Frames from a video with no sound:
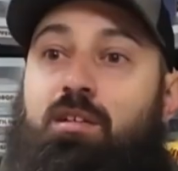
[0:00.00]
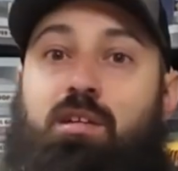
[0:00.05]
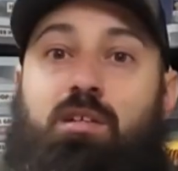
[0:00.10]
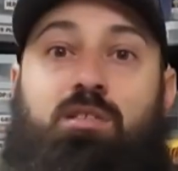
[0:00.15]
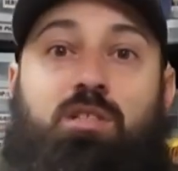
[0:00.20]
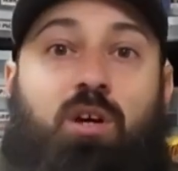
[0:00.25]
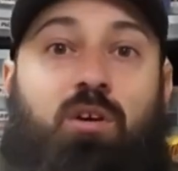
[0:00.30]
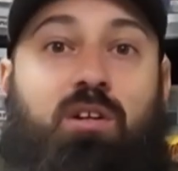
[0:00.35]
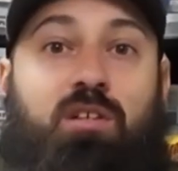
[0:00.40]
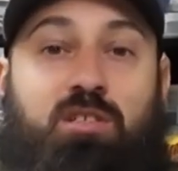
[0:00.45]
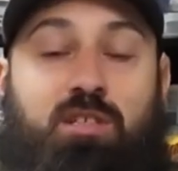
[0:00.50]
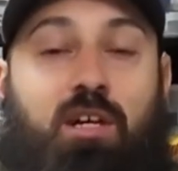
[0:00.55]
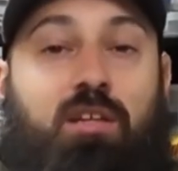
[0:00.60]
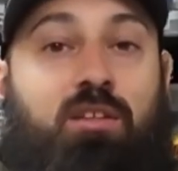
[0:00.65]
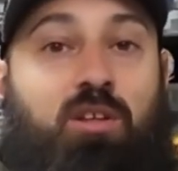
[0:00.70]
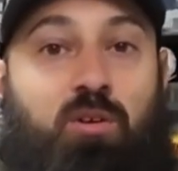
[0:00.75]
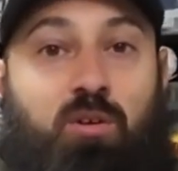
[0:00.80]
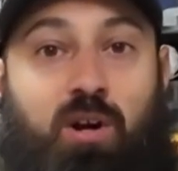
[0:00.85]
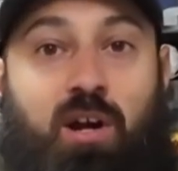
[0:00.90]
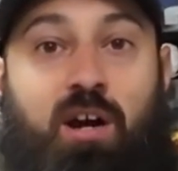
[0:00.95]
So to set
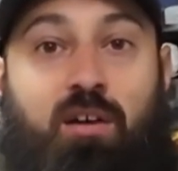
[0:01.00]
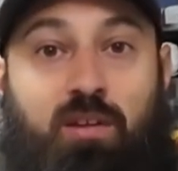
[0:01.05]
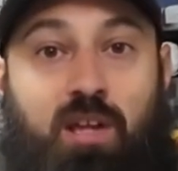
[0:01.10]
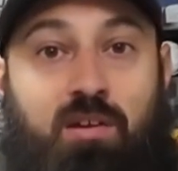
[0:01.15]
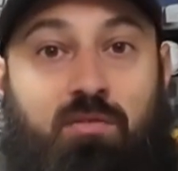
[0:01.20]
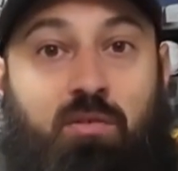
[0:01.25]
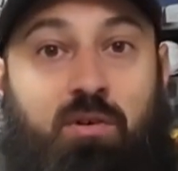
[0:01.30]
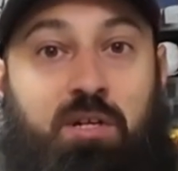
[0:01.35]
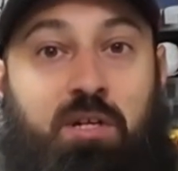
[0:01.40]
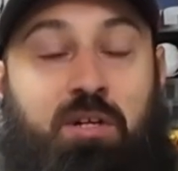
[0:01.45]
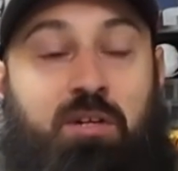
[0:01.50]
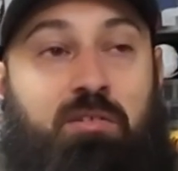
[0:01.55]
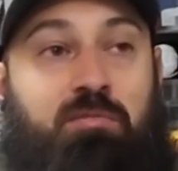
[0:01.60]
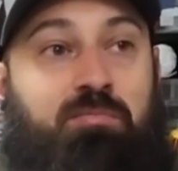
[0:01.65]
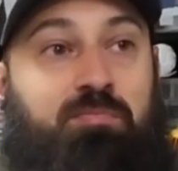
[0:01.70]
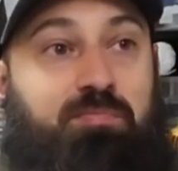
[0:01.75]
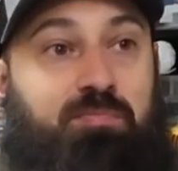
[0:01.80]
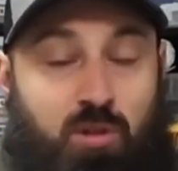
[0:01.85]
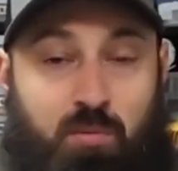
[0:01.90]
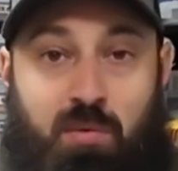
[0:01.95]
the ground level here,
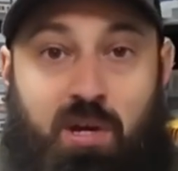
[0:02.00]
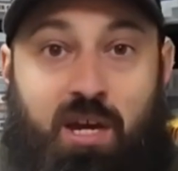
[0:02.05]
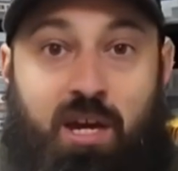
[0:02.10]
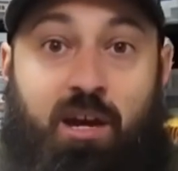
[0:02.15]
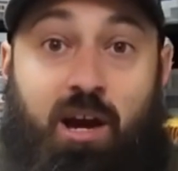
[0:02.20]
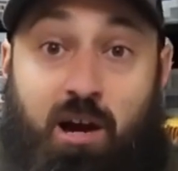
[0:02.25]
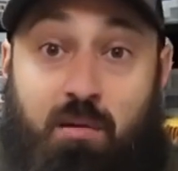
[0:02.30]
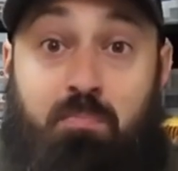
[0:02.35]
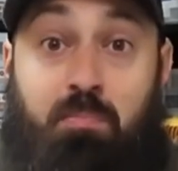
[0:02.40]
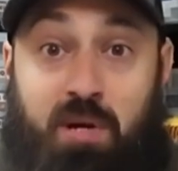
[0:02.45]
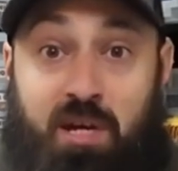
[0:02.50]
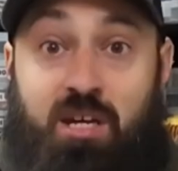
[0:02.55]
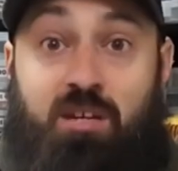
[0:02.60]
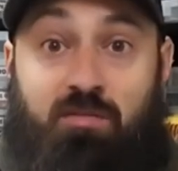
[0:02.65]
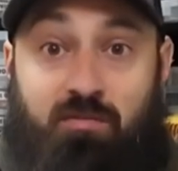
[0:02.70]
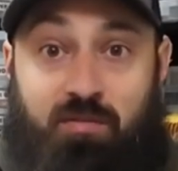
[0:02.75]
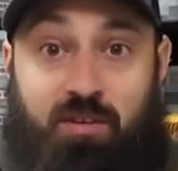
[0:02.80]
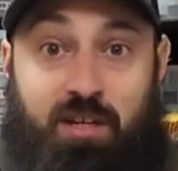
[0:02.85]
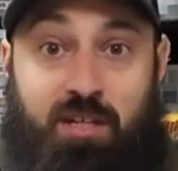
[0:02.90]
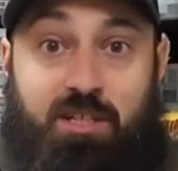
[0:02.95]
to me, a big
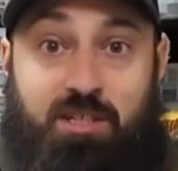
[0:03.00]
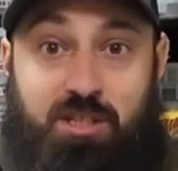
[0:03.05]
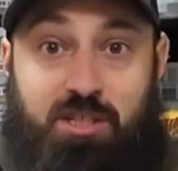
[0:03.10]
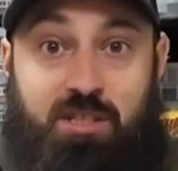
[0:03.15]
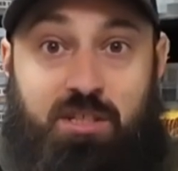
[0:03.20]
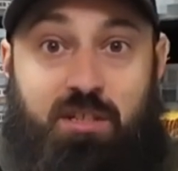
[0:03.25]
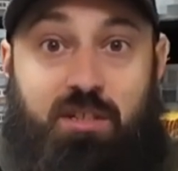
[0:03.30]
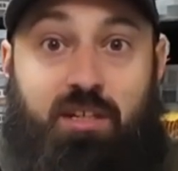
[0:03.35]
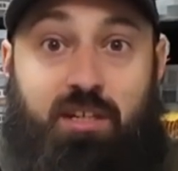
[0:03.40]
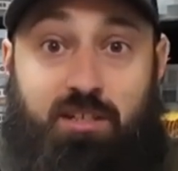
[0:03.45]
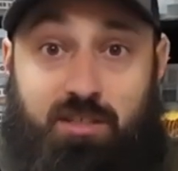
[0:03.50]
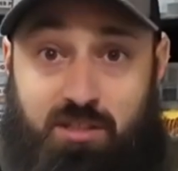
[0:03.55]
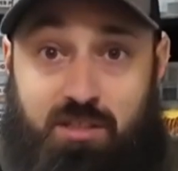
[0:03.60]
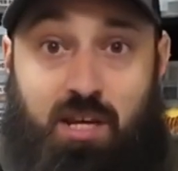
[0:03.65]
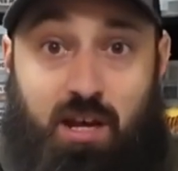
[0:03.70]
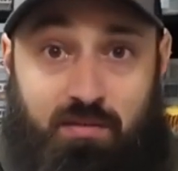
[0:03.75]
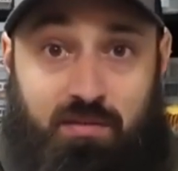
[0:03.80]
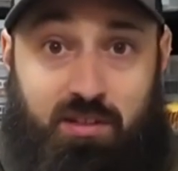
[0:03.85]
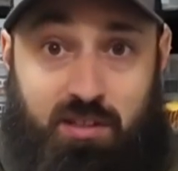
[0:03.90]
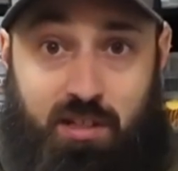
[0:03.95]
fish is
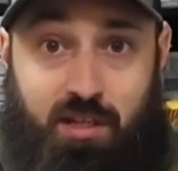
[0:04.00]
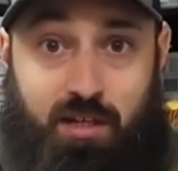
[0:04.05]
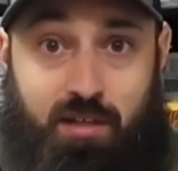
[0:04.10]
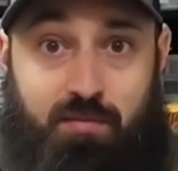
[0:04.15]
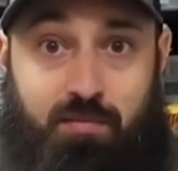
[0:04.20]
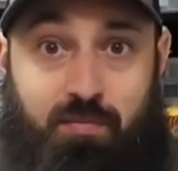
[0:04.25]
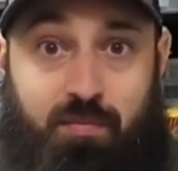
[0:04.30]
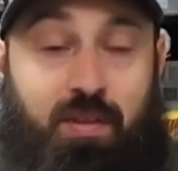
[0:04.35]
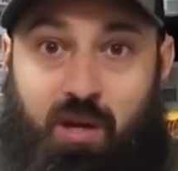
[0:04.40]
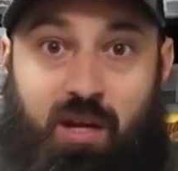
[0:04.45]
17.